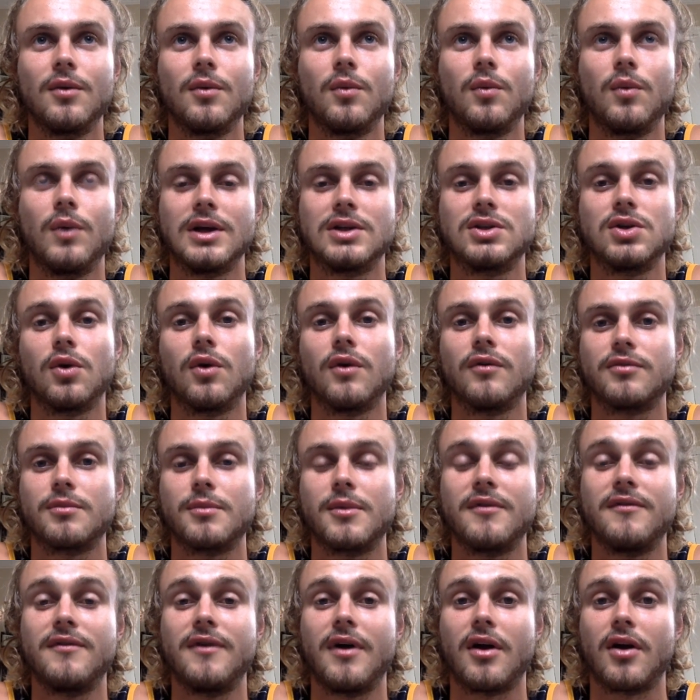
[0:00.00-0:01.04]
we're taught from
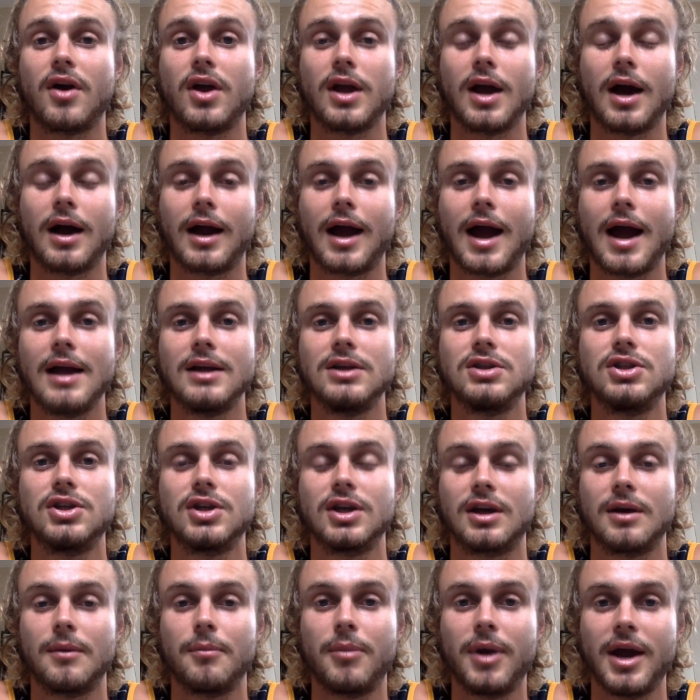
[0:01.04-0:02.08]
a very young age to
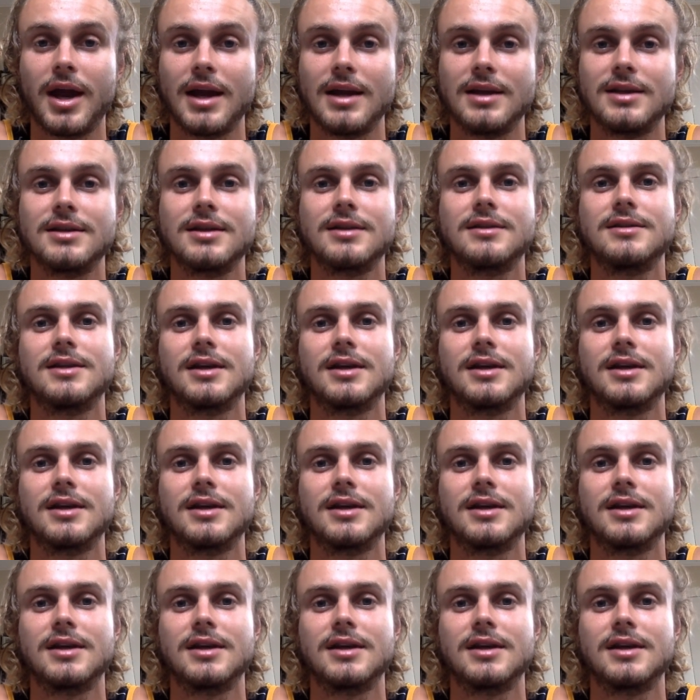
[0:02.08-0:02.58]
compete,